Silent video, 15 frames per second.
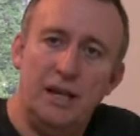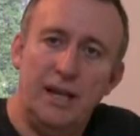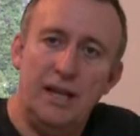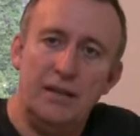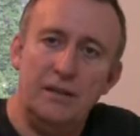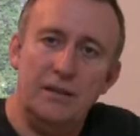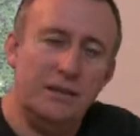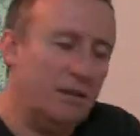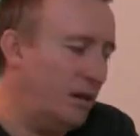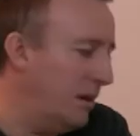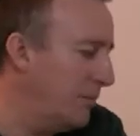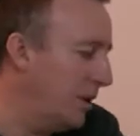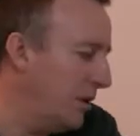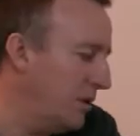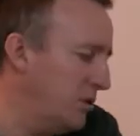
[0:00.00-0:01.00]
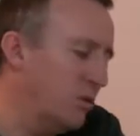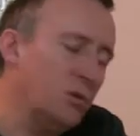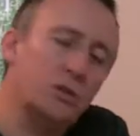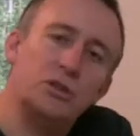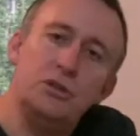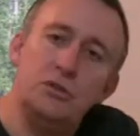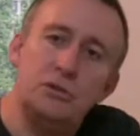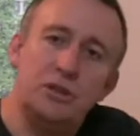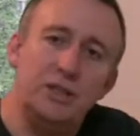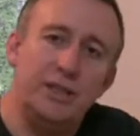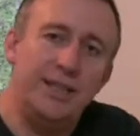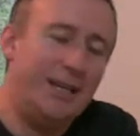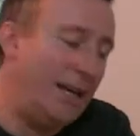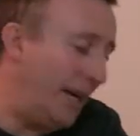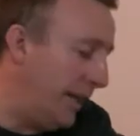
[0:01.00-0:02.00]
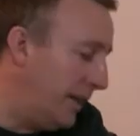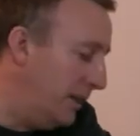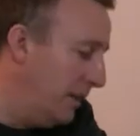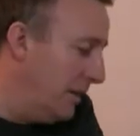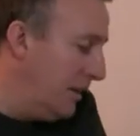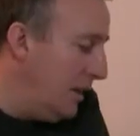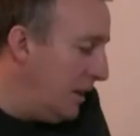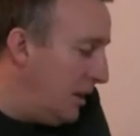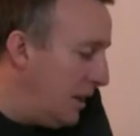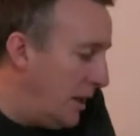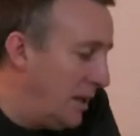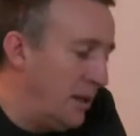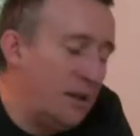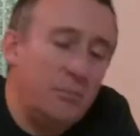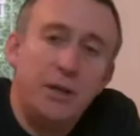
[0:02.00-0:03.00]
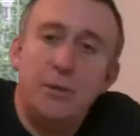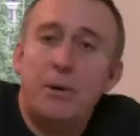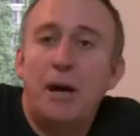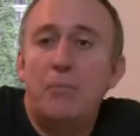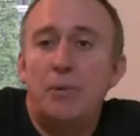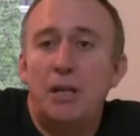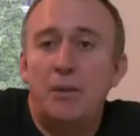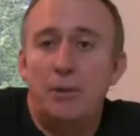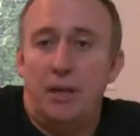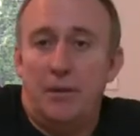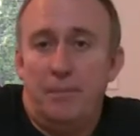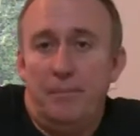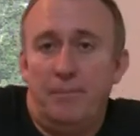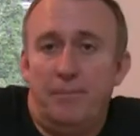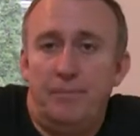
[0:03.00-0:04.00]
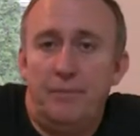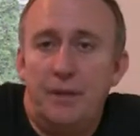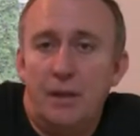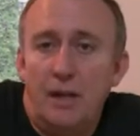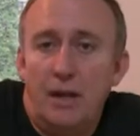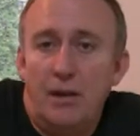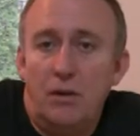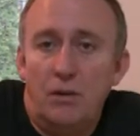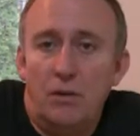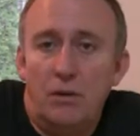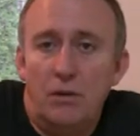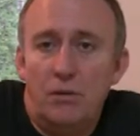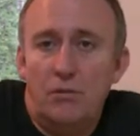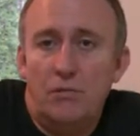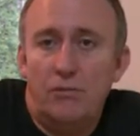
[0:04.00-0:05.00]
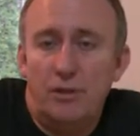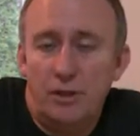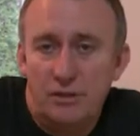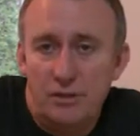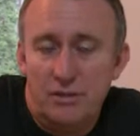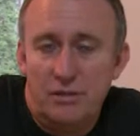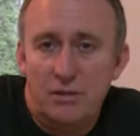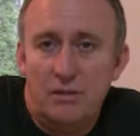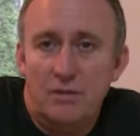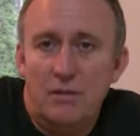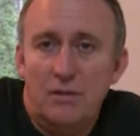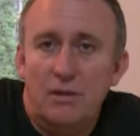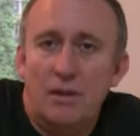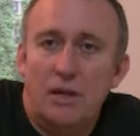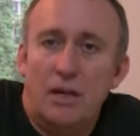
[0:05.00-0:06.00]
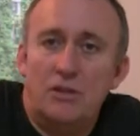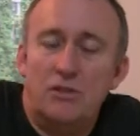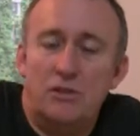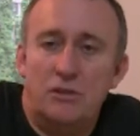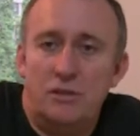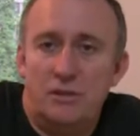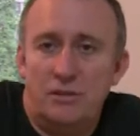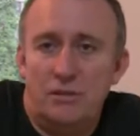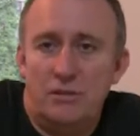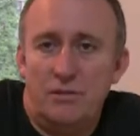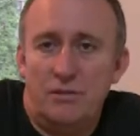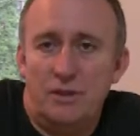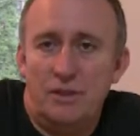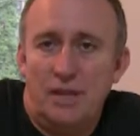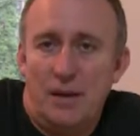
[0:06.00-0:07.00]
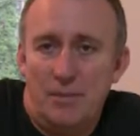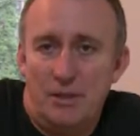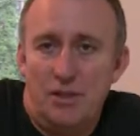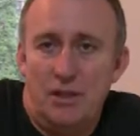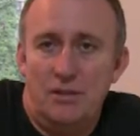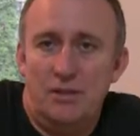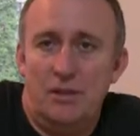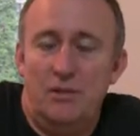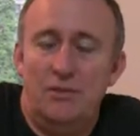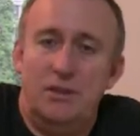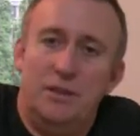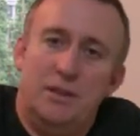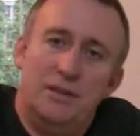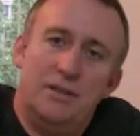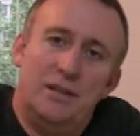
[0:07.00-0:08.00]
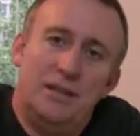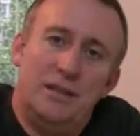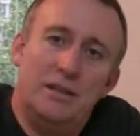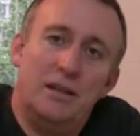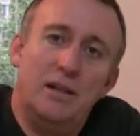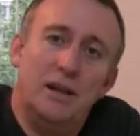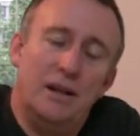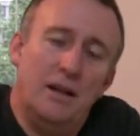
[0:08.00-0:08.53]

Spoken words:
and I'm going to talk to you today a little bit about bulimia. Now, first, I should just sort of establish ourselves in this a little.